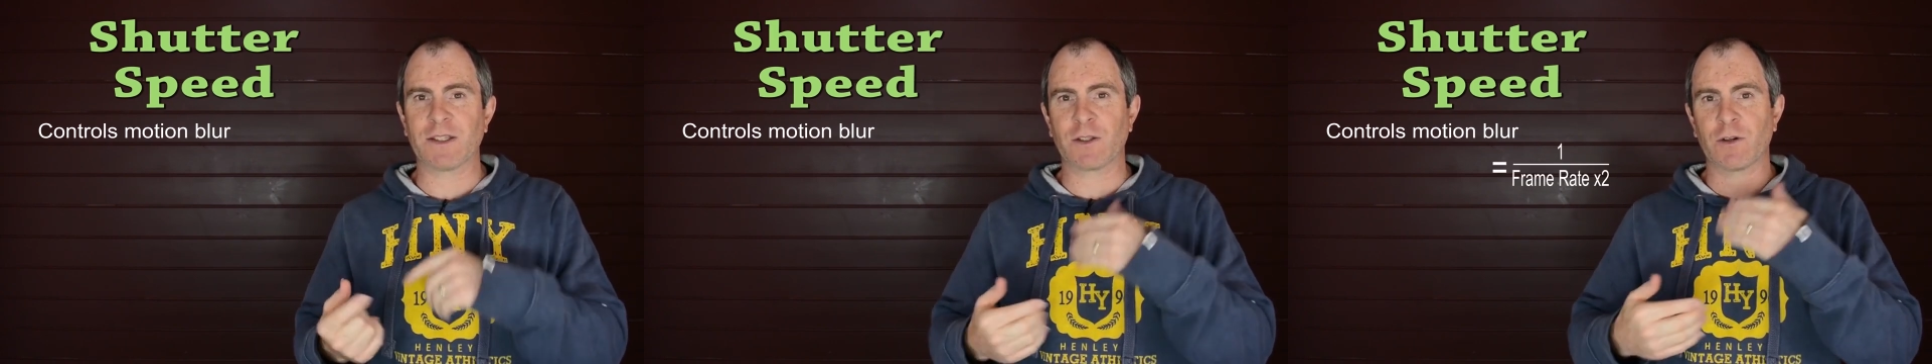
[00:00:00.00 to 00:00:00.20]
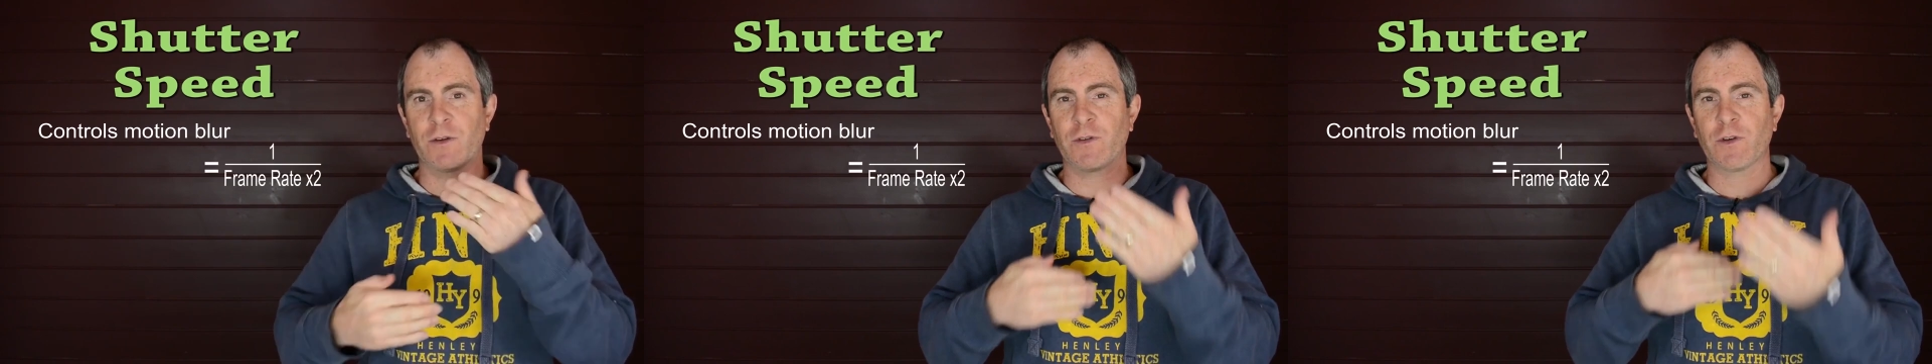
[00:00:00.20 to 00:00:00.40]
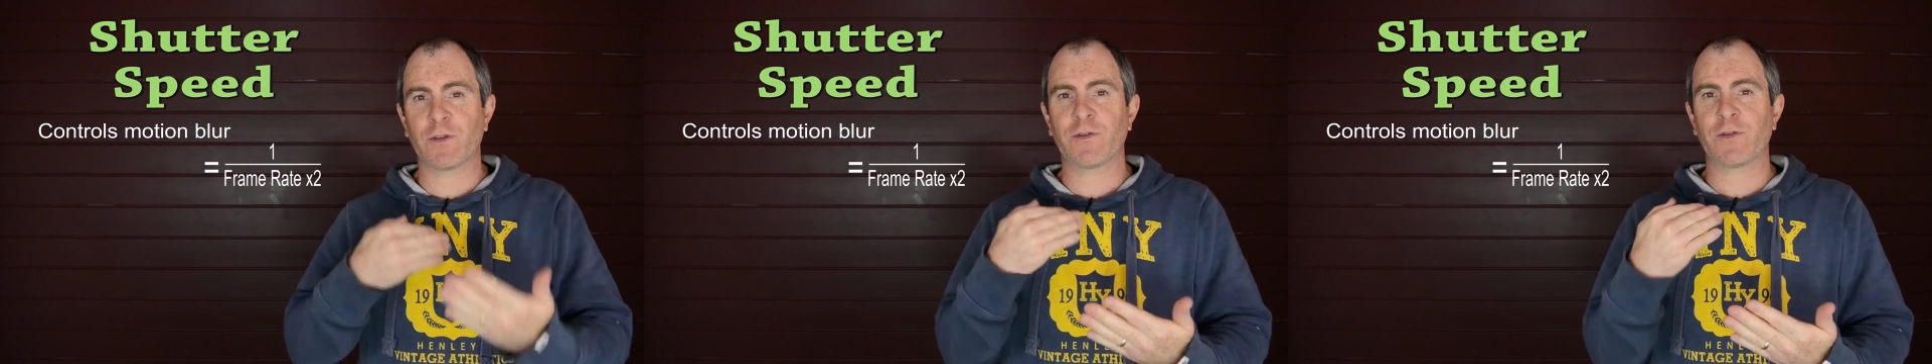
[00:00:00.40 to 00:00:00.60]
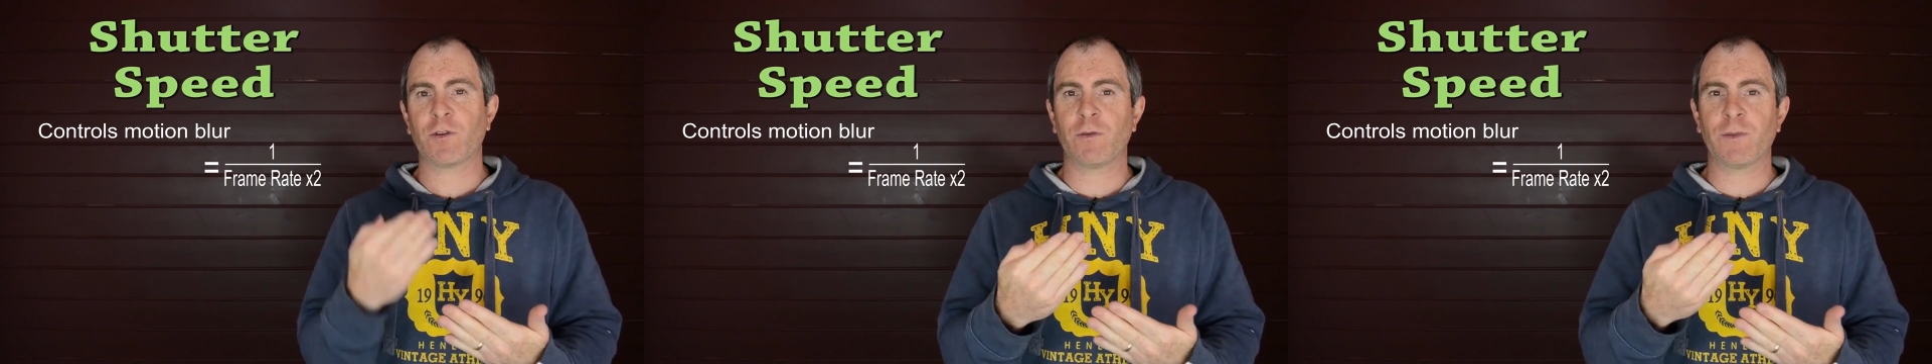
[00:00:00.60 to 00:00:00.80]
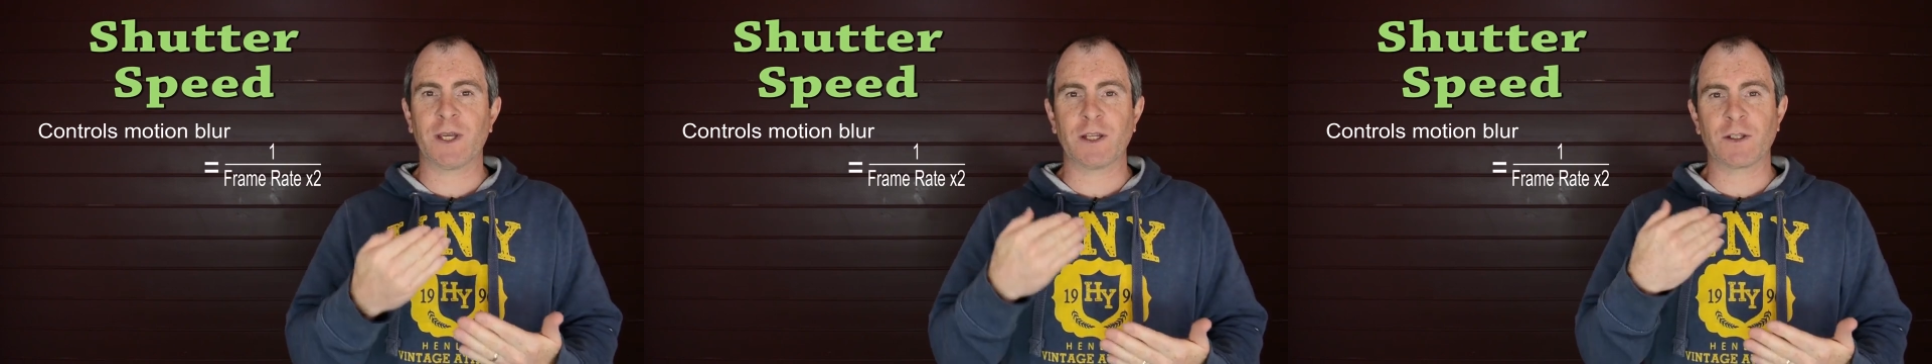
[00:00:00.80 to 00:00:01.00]
So if you're
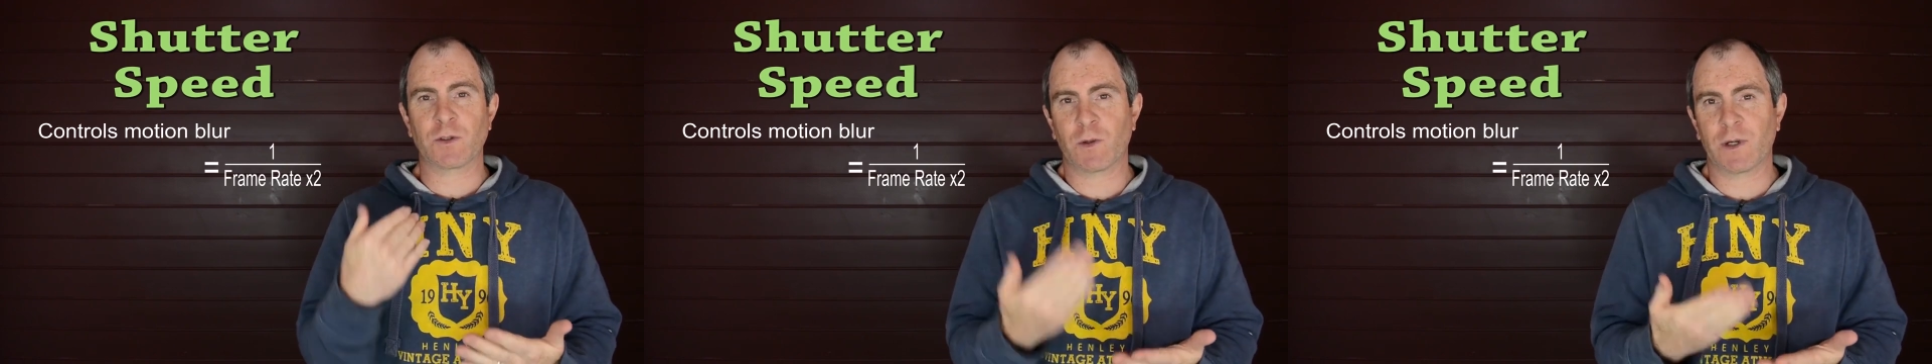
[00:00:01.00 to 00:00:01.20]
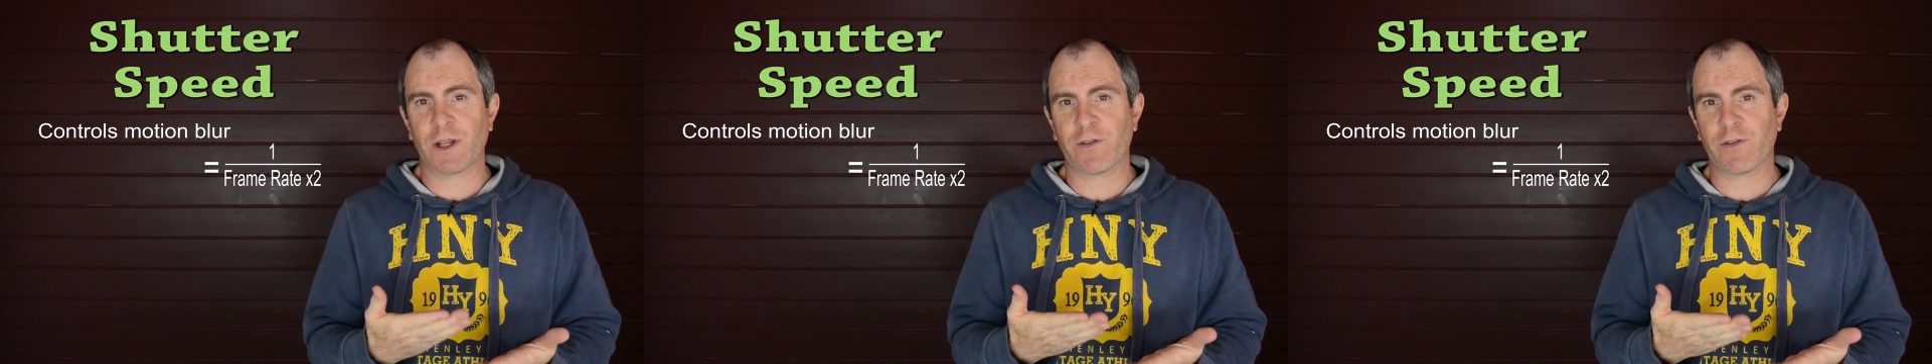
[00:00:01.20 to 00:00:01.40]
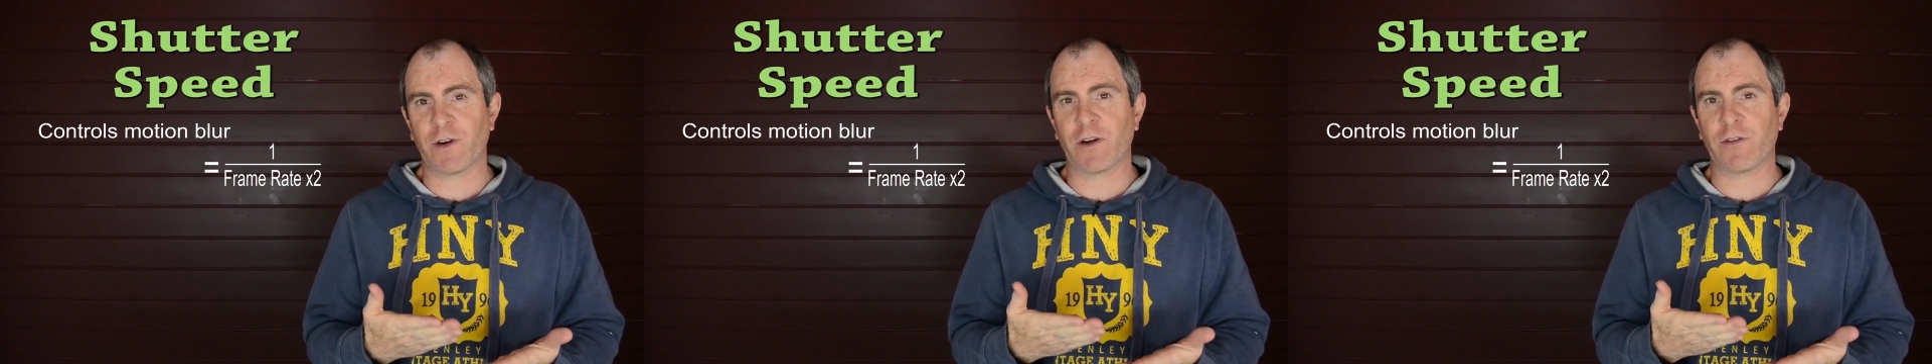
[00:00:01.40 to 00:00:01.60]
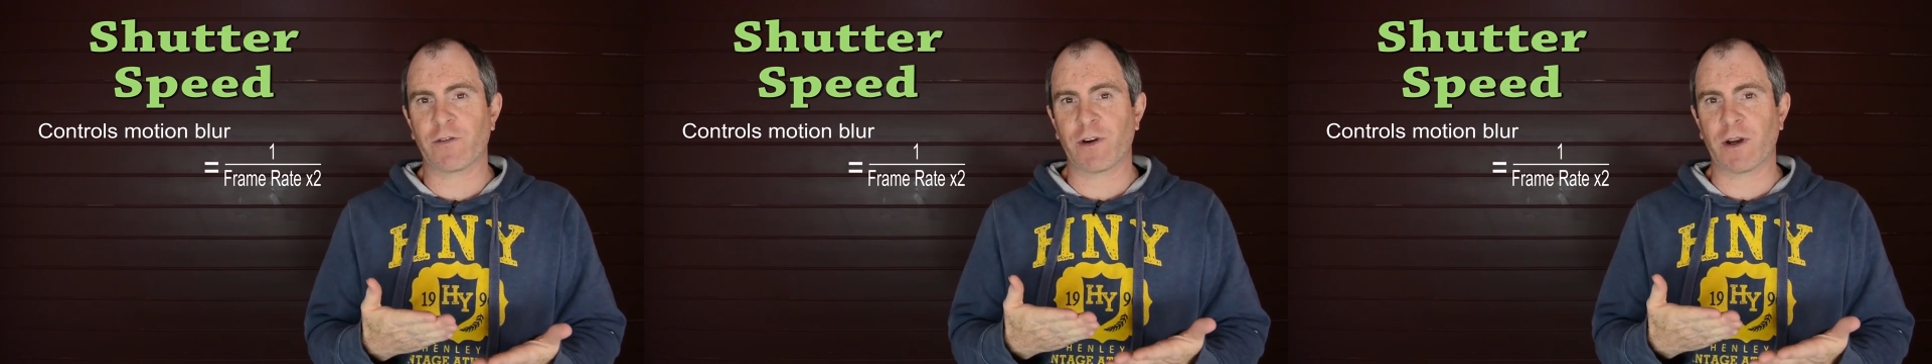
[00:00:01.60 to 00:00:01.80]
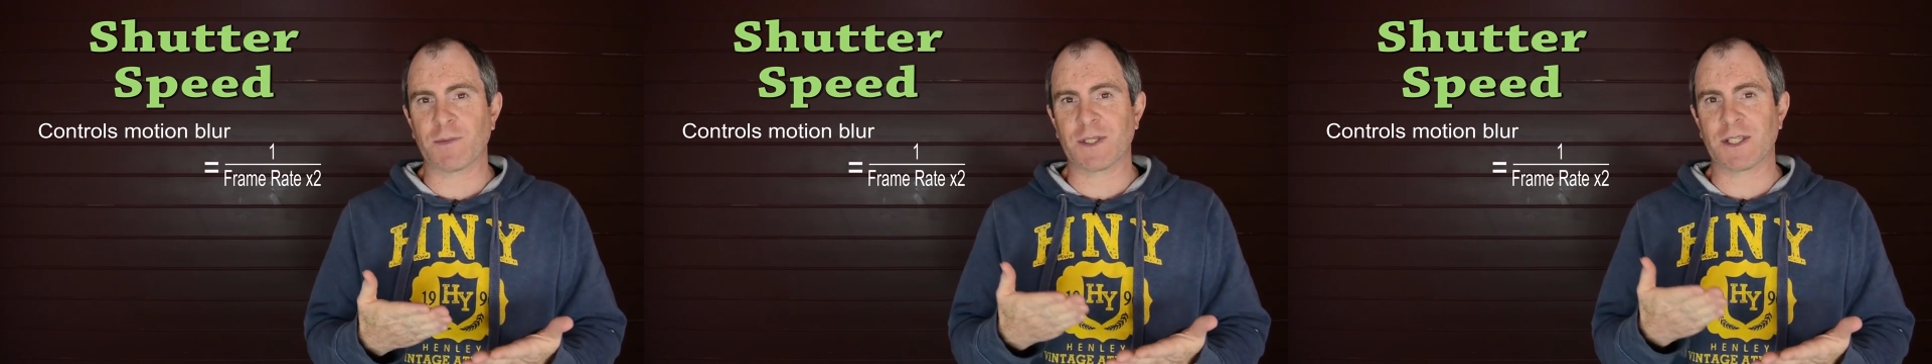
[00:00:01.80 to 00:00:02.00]
filming at 25
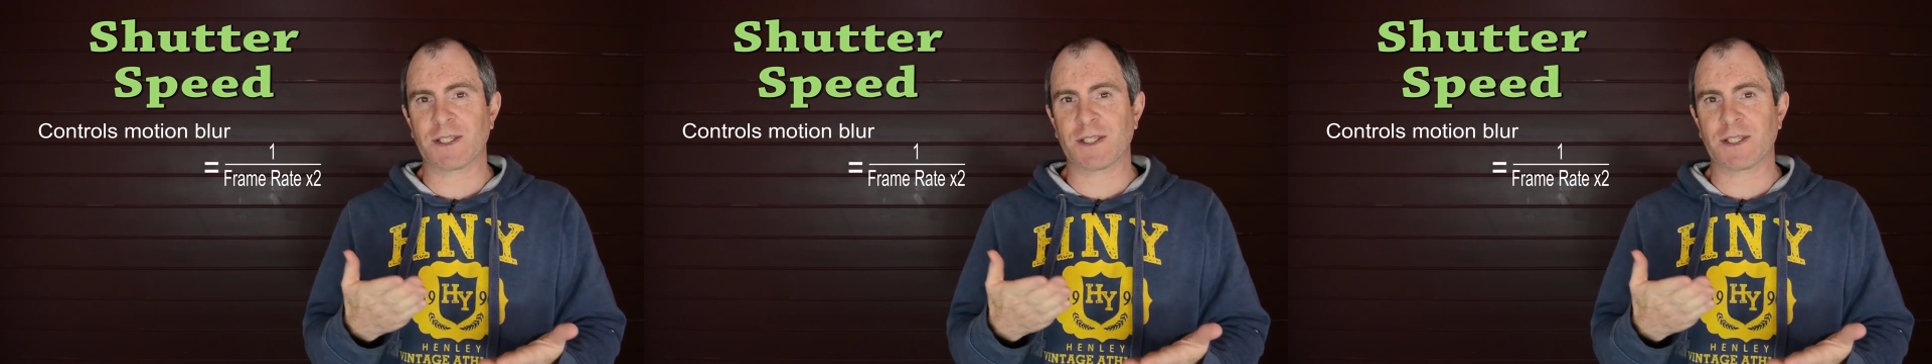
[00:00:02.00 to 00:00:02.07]
frames